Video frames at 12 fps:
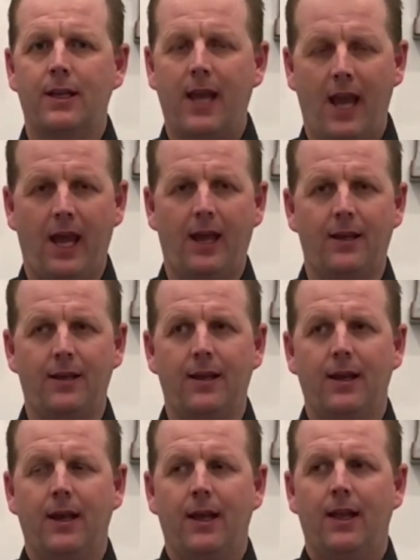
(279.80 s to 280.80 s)
can't,
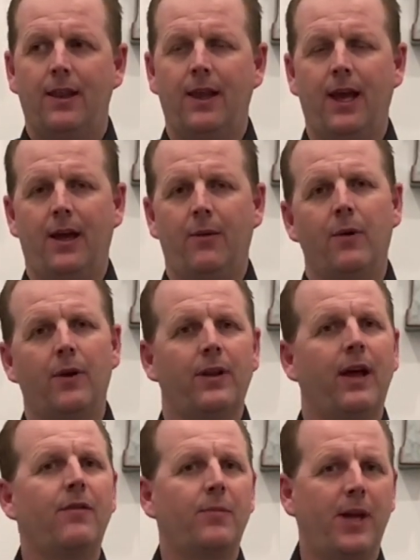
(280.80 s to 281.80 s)
that we'll
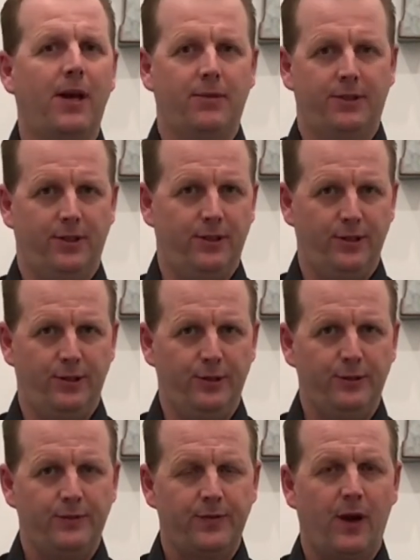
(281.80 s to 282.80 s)
never be able to
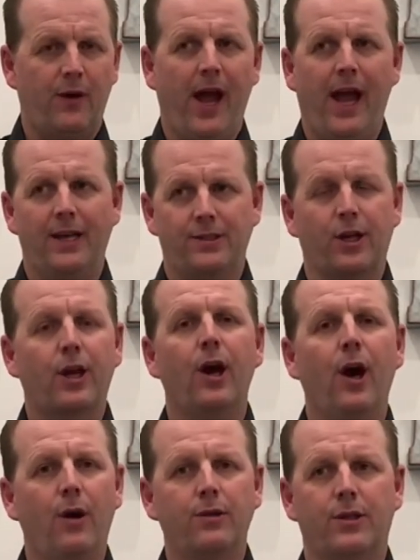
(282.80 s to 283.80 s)
do. All right, as a
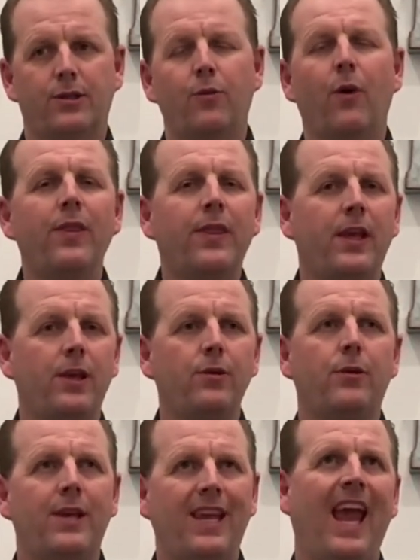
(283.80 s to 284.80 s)
coach, there's one thing
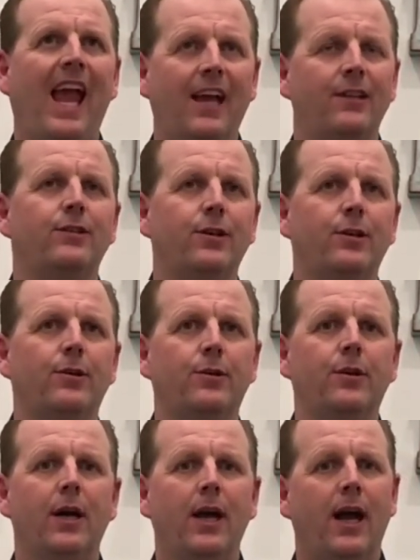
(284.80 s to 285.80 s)
you can't
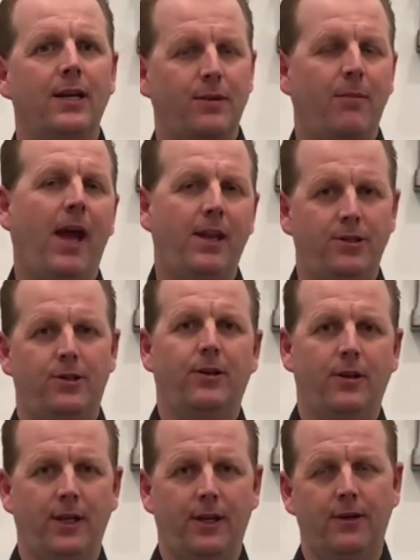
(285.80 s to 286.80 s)
do as a manager
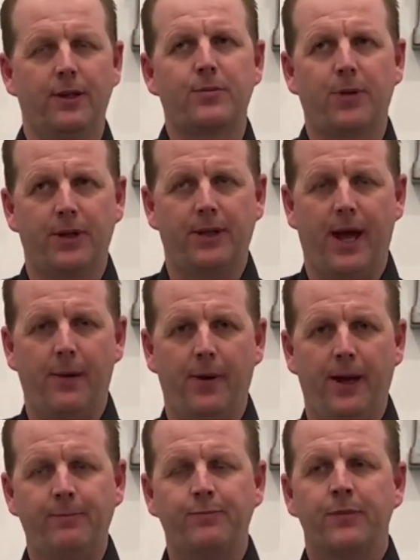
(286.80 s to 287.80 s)
and a leader. Let's put it that
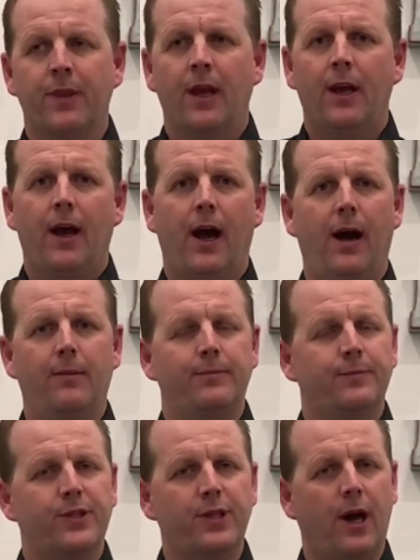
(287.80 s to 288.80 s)
way.
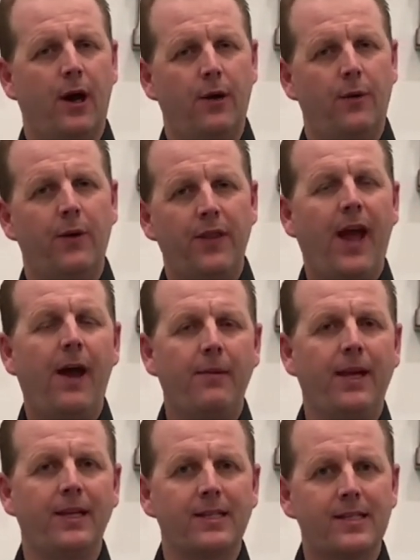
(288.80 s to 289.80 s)
So with that
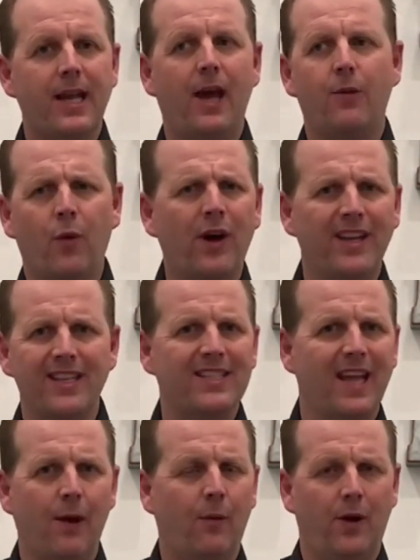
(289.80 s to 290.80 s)
being said, what
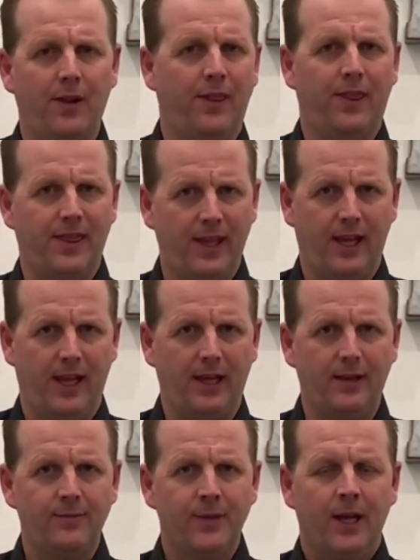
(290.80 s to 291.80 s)
is that one
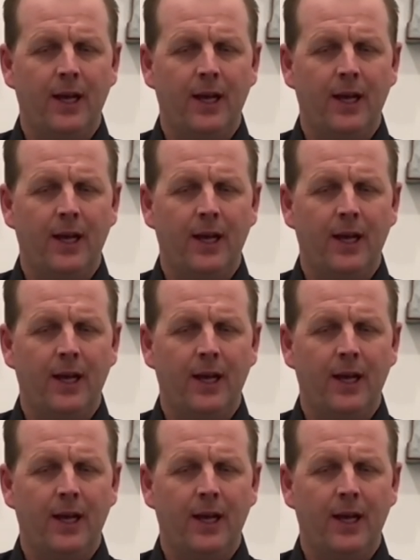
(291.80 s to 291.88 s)
thing?